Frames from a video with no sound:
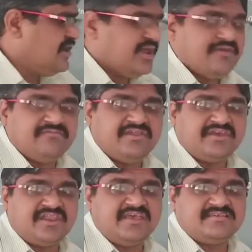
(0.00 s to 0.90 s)
If they
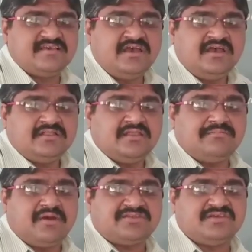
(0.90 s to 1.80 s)
increase the
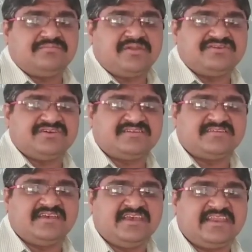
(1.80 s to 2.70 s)
partial pressures,
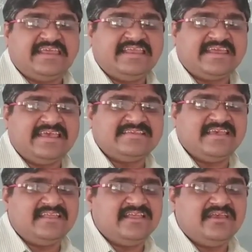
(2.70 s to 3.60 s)
here
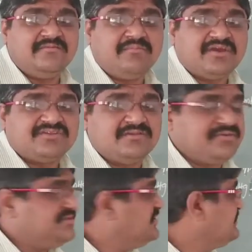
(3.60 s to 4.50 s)
increasing the partial
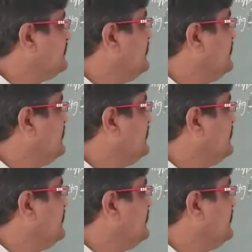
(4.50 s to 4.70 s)
pressures,